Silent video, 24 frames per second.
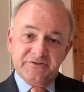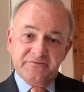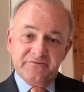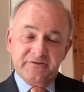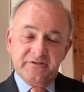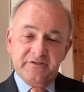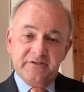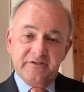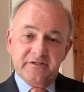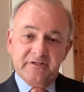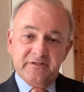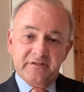you
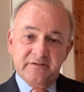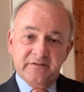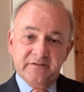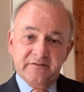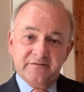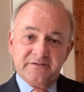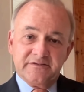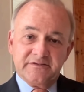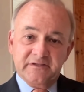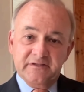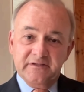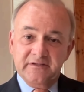can
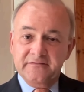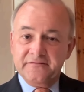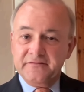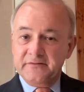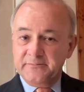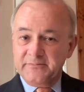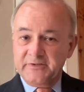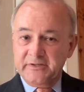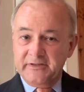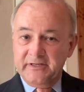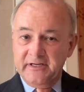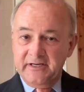see from
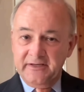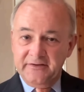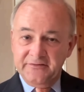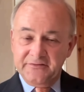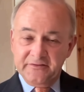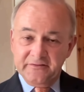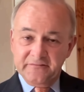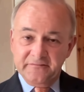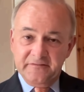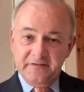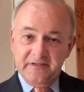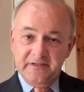today's
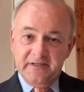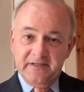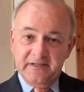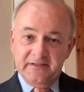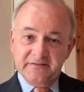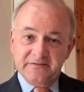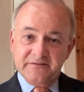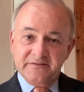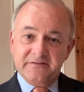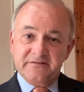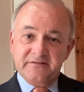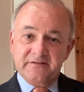
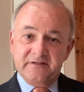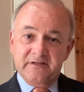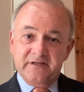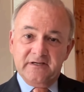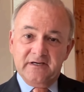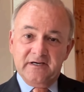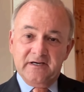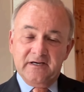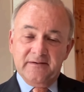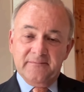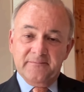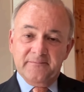events,
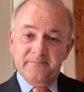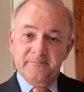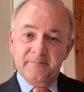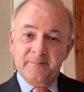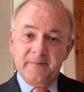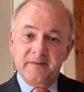um,